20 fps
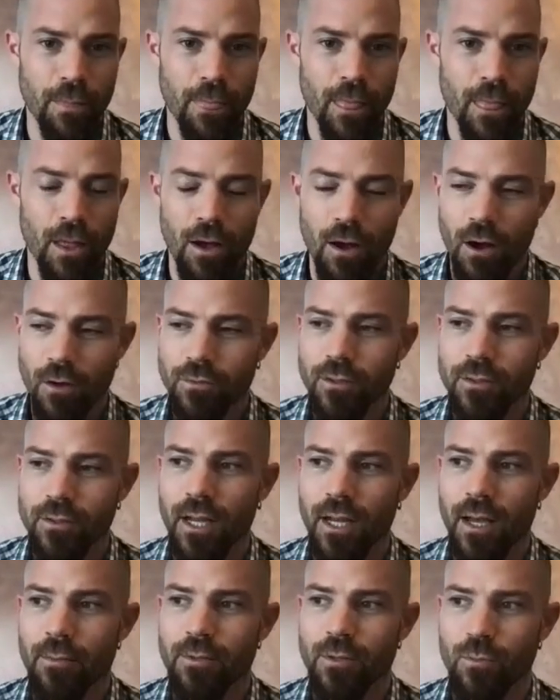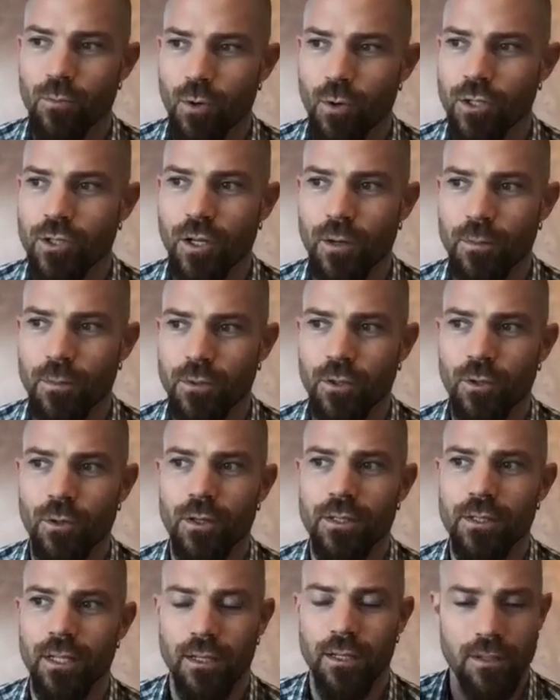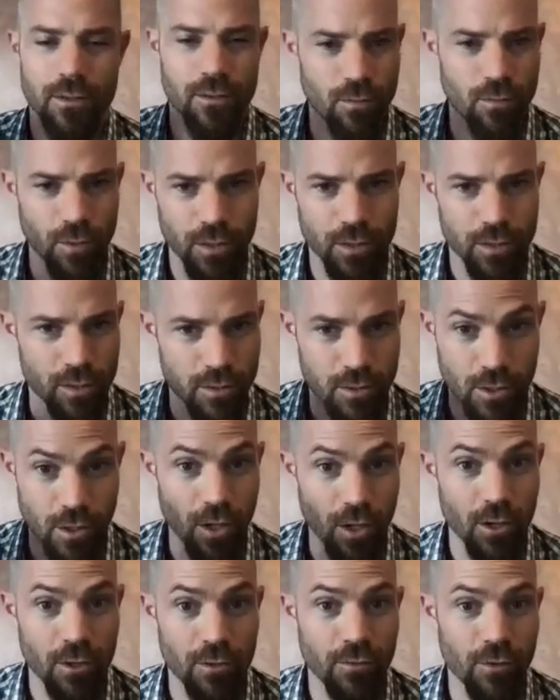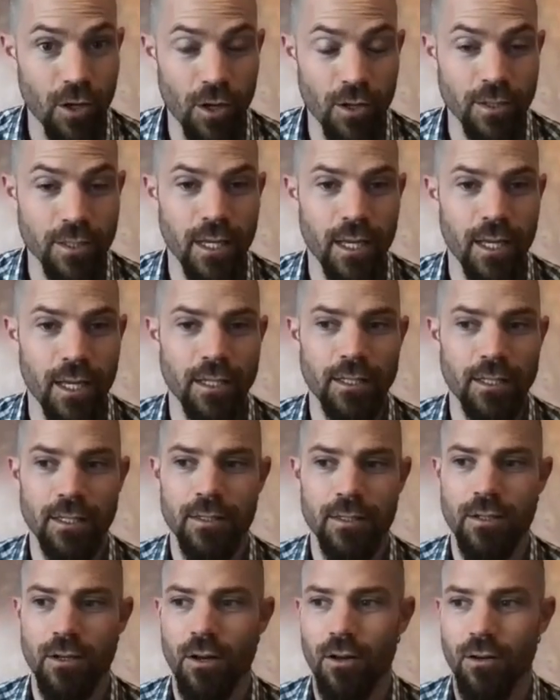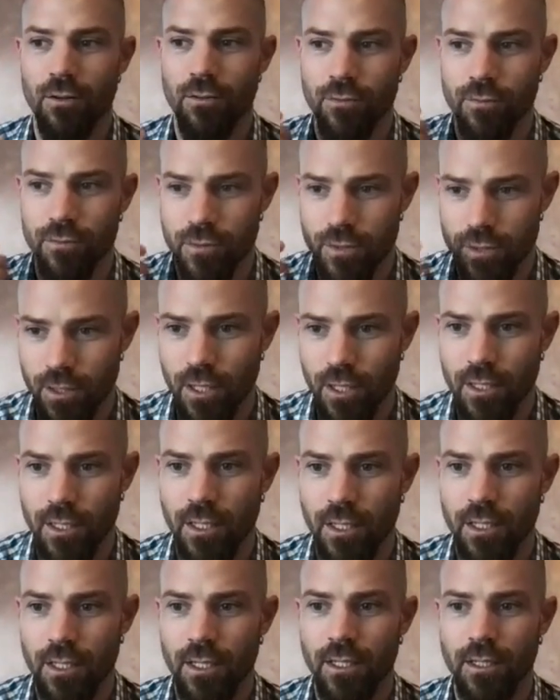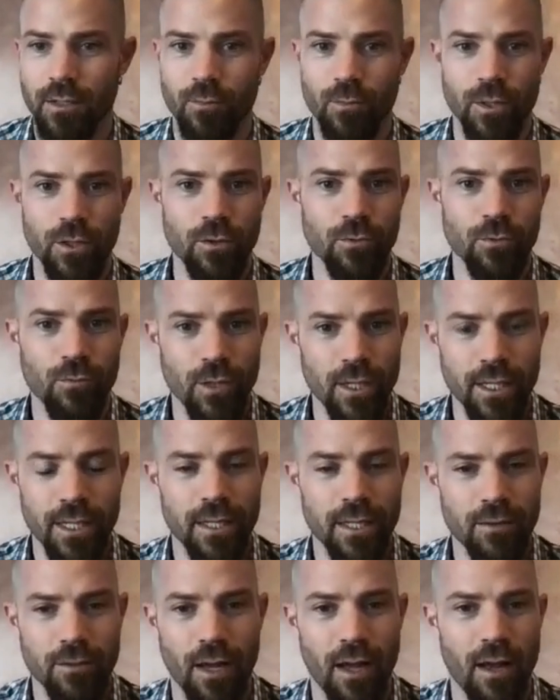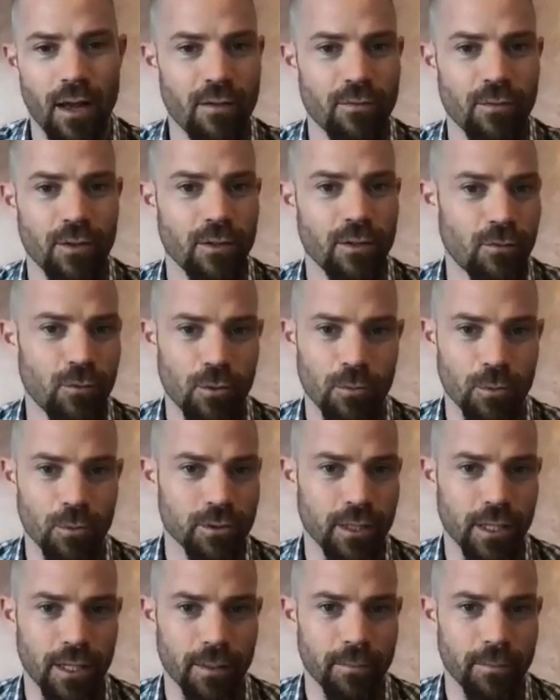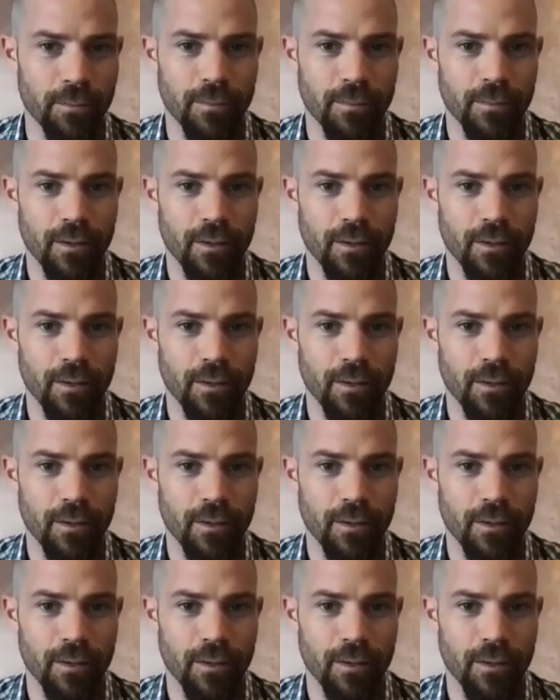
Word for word: Mm-hmm. Oftentimes in workshops, you know, it's like it's it's it's a lot of content, it's a lot of study, and we don't really get to have informal time.